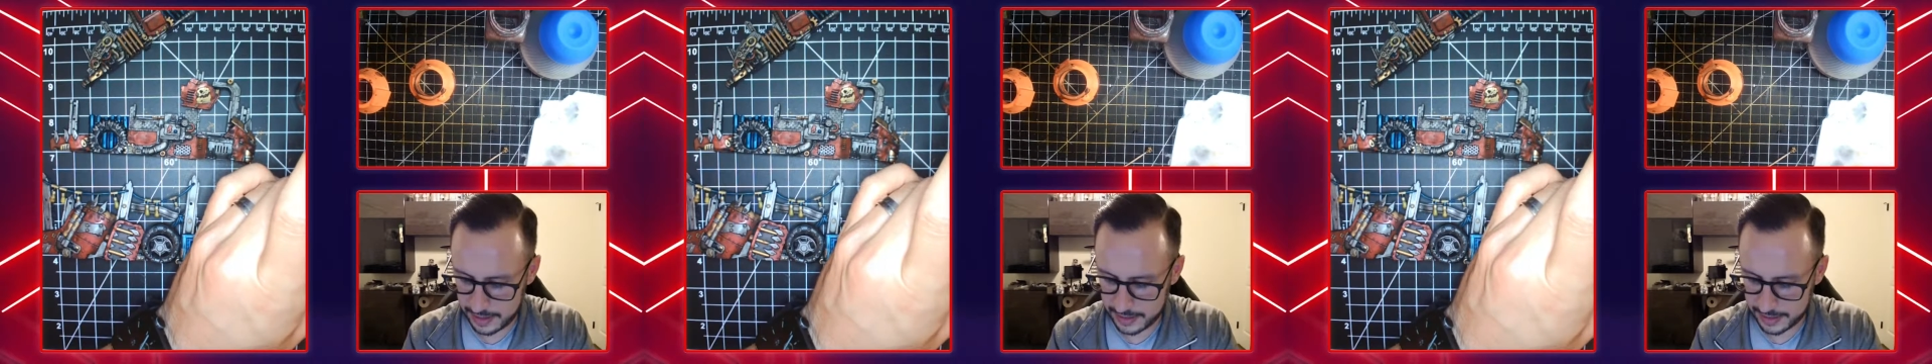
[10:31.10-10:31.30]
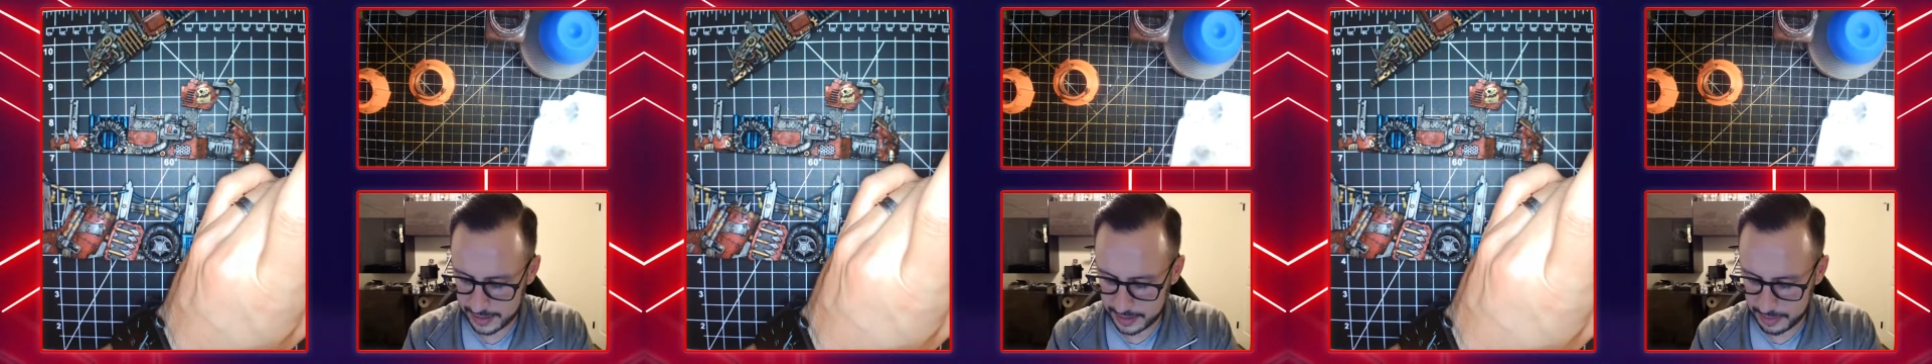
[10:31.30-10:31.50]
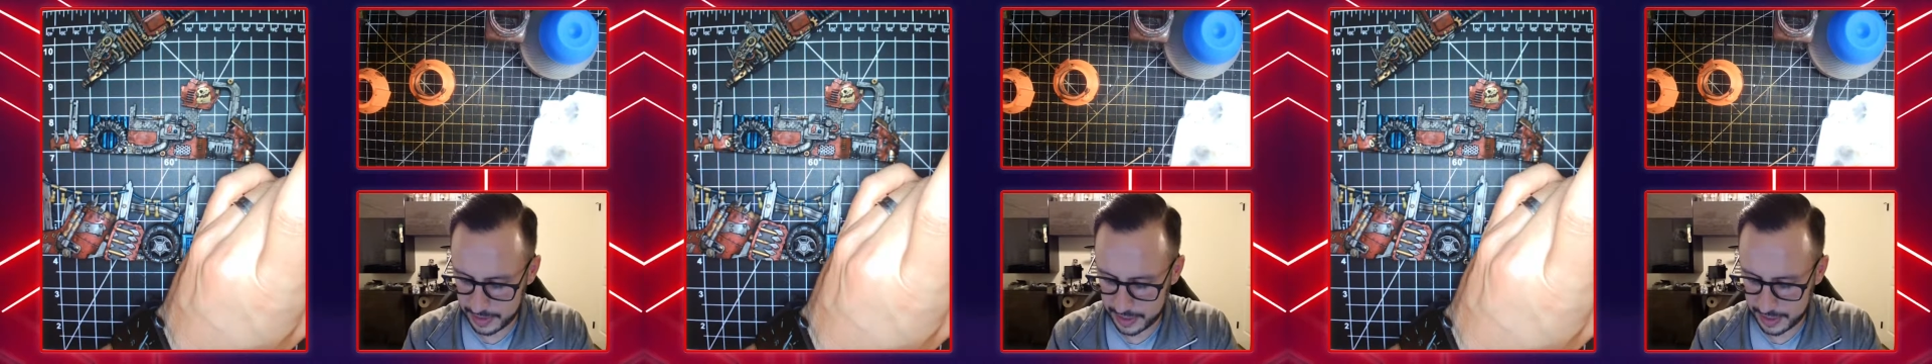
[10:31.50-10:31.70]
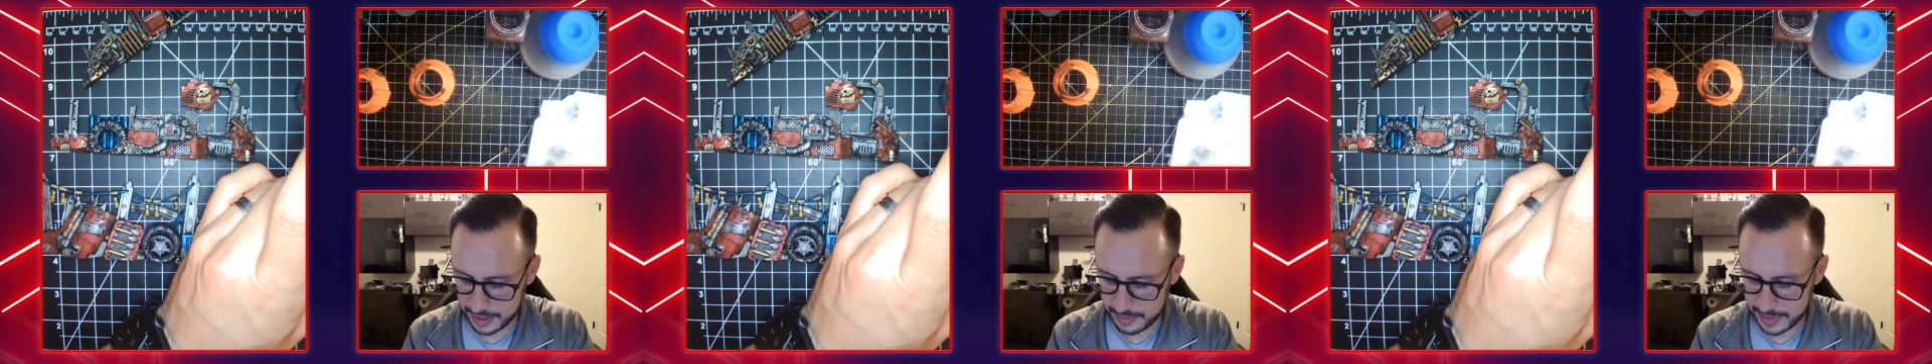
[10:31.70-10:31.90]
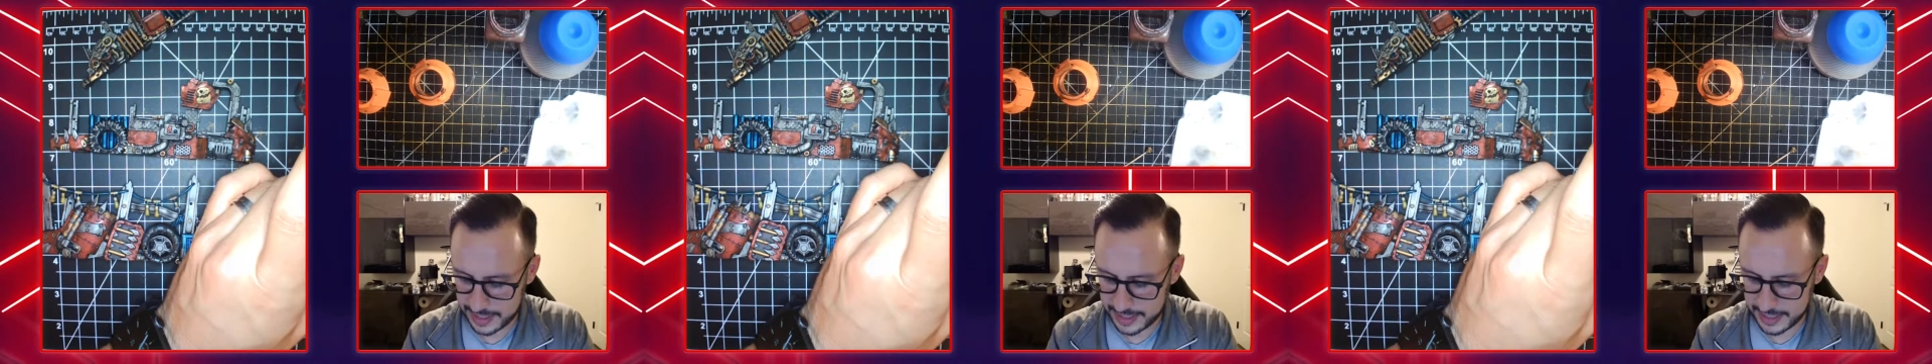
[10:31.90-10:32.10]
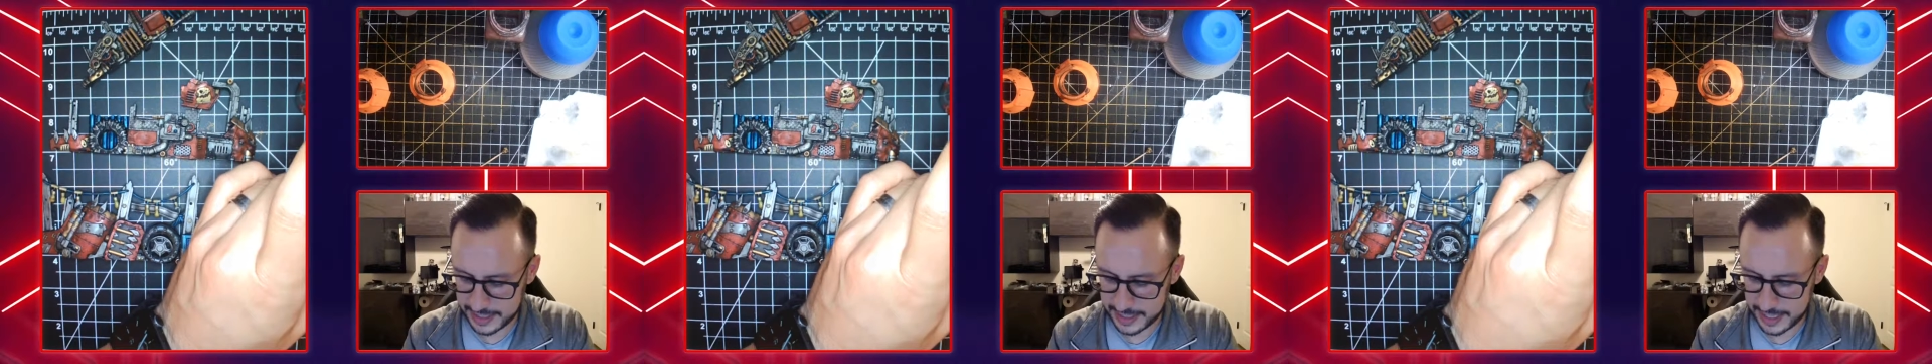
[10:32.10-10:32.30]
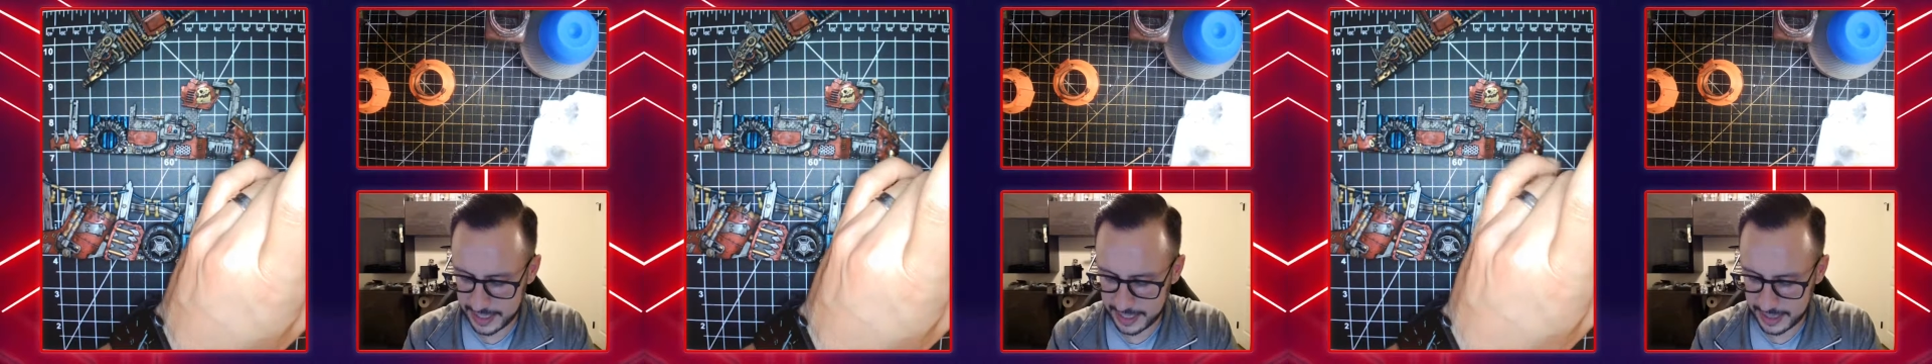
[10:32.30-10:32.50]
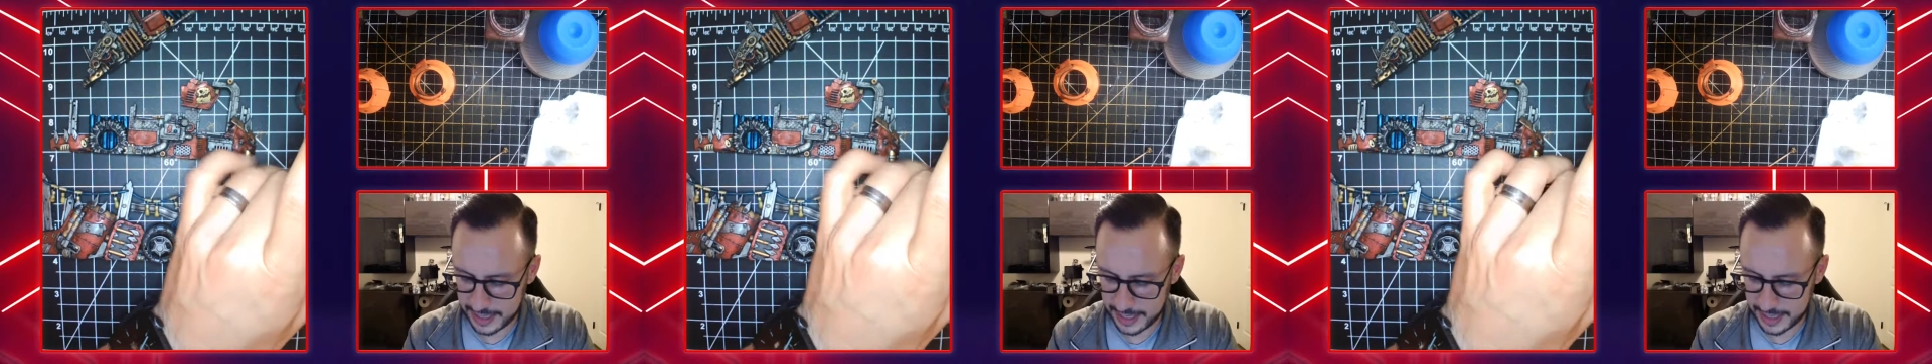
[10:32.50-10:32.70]
Someone commented
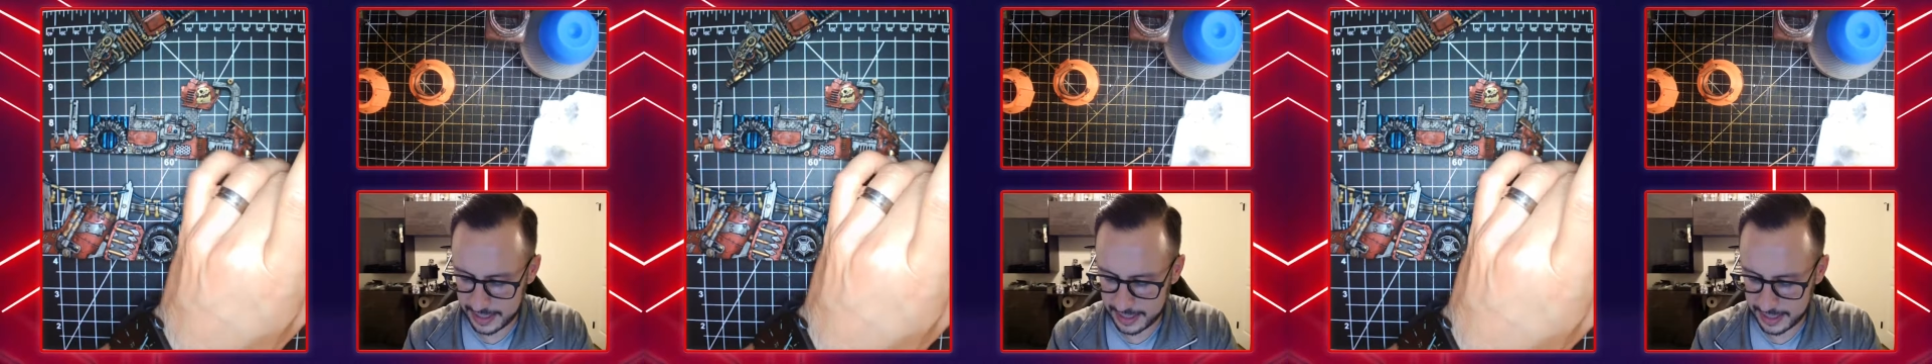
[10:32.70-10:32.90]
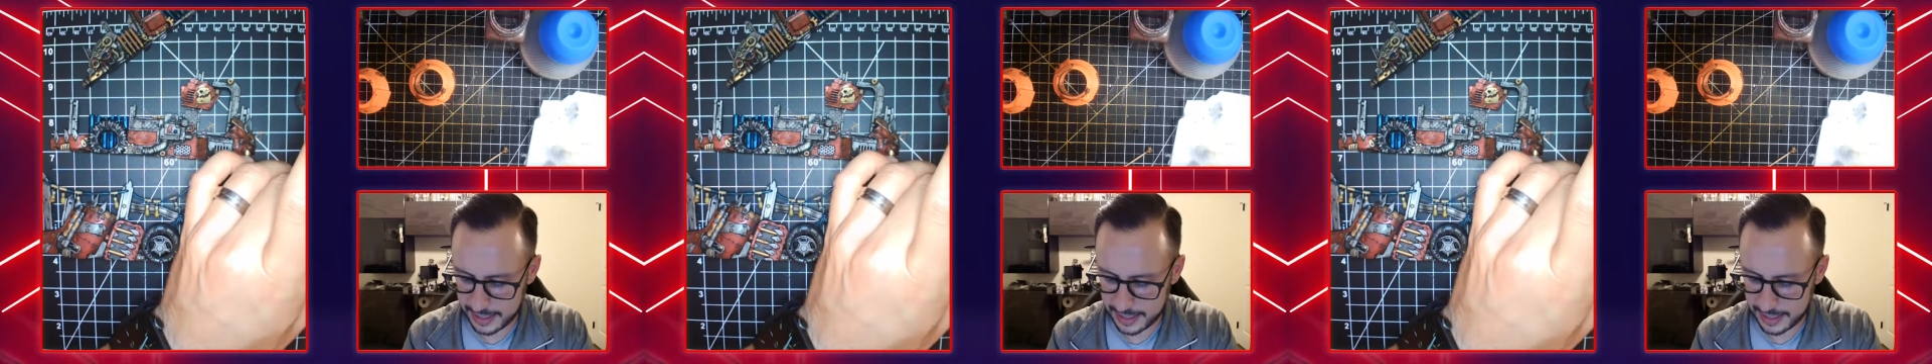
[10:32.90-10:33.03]
saying that